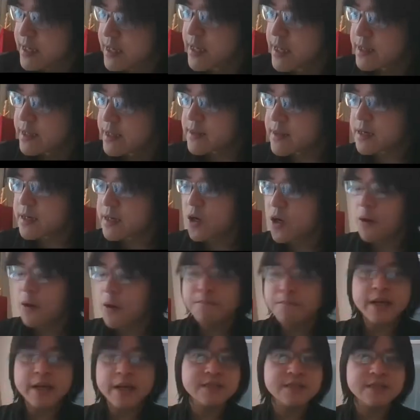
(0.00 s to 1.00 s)
The
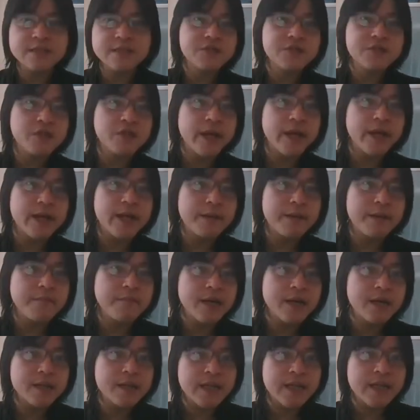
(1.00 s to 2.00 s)
complex conjugate number
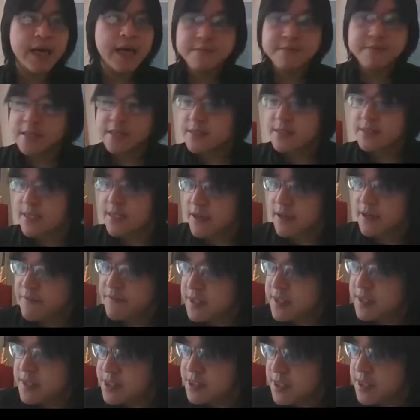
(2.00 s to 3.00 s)
times itself is
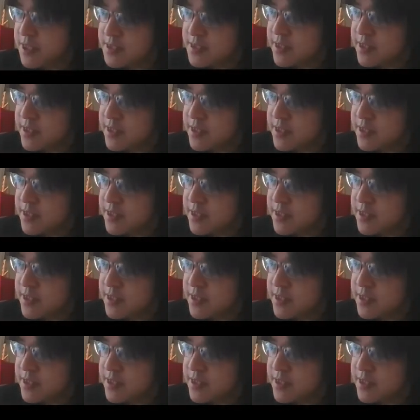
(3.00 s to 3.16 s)
just the